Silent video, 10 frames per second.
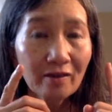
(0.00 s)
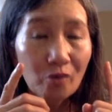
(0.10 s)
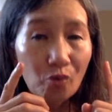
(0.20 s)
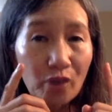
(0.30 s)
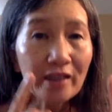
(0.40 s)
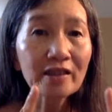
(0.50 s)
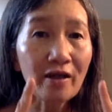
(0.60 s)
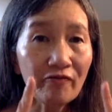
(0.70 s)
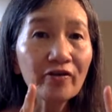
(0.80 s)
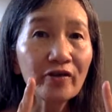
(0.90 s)
we
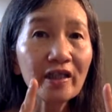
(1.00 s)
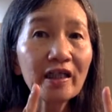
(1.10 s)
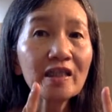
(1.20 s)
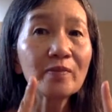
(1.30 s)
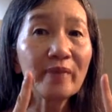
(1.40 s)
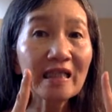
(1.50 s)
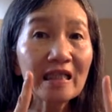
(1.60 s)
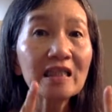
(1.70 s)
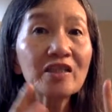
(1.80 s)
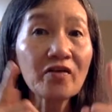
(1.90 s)
suffering is
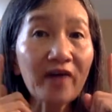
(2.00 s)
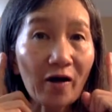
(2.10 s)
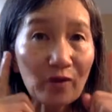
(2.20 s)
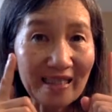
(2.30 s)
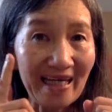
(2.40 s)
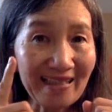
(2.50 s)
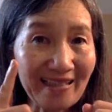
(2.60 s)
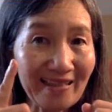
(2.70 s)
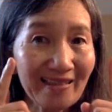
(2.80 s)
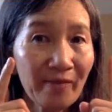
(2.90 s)
because of our
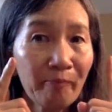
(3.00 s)
senses.